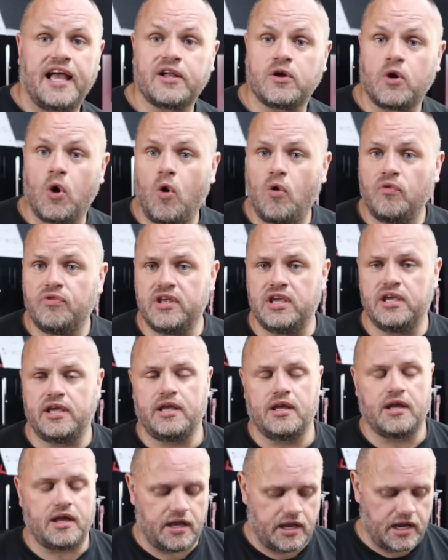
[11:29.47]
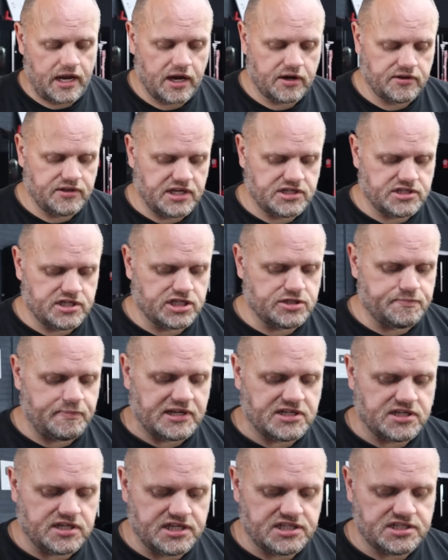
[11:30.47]
I called the air conditioning
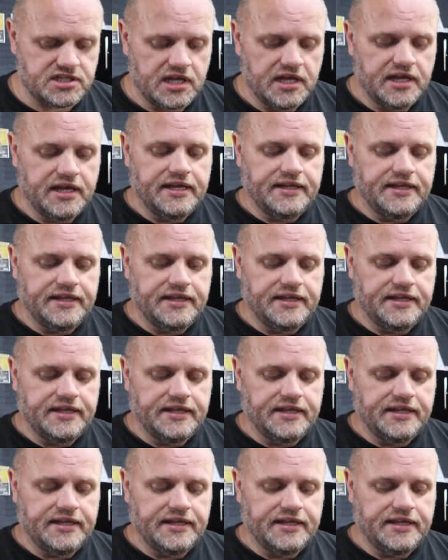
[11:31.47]
specialist.